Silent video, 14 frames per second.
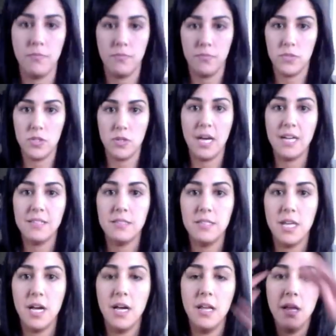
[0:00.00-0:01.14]
Okay, so
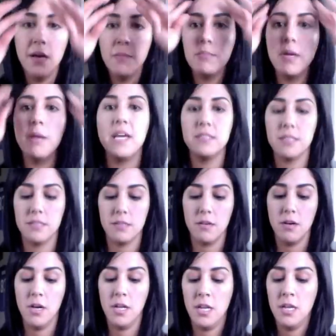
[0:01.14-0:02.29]
that's done. My
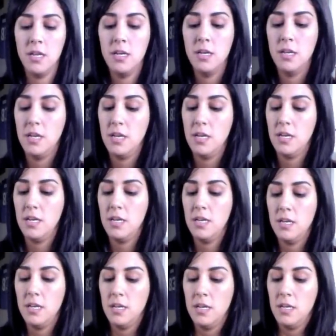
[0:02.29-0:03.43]
base is on.
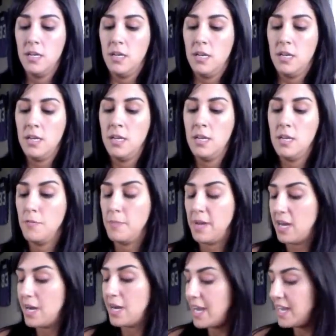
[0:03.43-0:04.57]

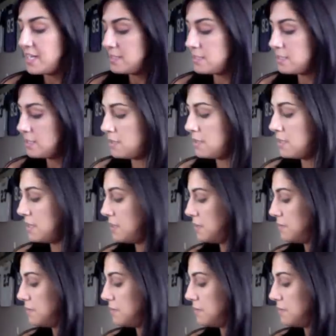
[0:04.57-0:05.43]
For my eyes,